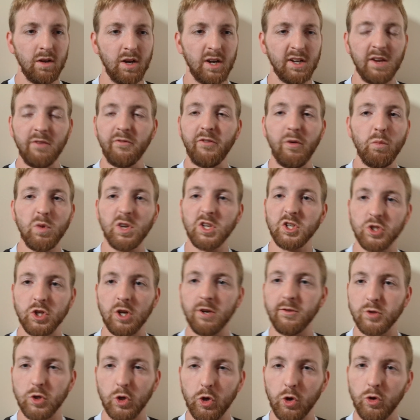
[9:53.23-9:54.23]
I didn't think we
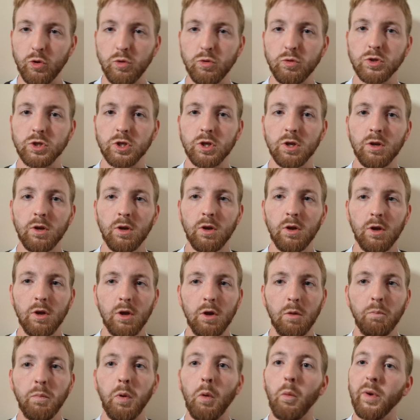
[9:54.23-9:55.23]
deserved to lose,
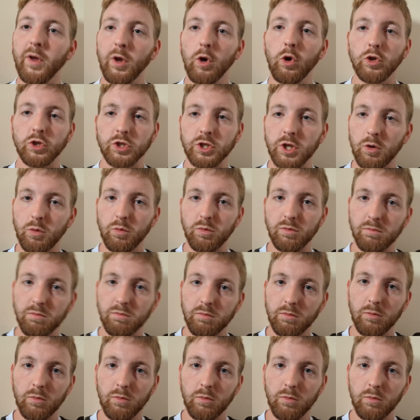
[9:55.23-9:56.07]
but we also